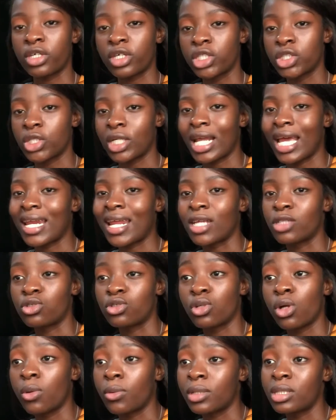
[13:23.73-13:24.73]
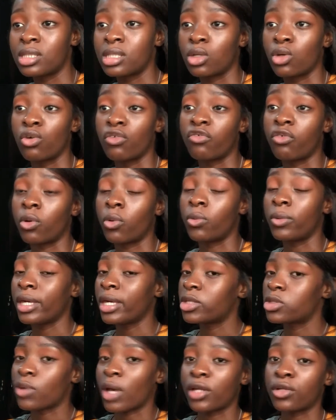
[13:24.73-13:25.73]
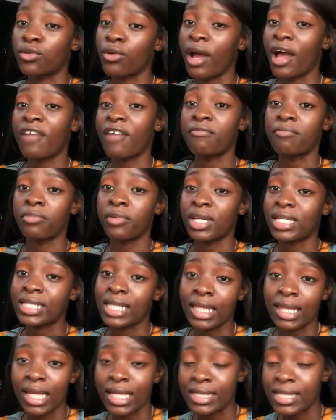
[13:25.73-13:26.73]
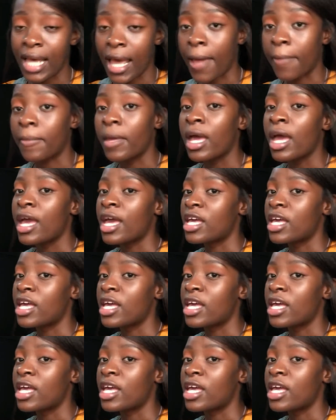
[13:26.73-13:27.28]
occasion and I do not want to go for wigs, or I do not have braids at that time,